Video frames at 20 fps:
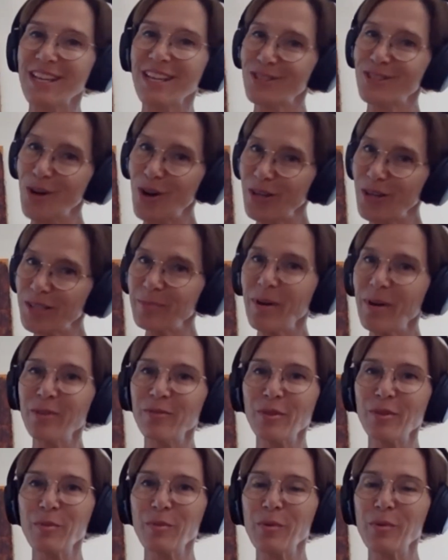I talked about
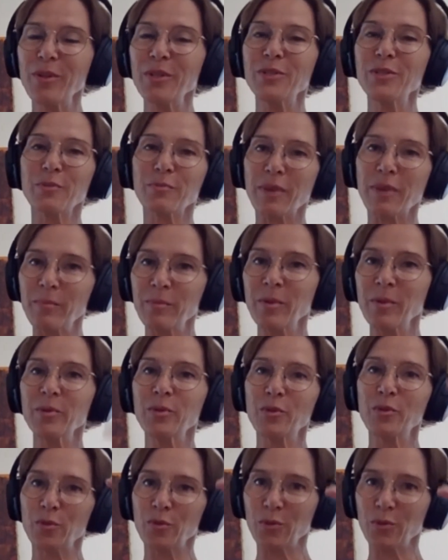removals, remember,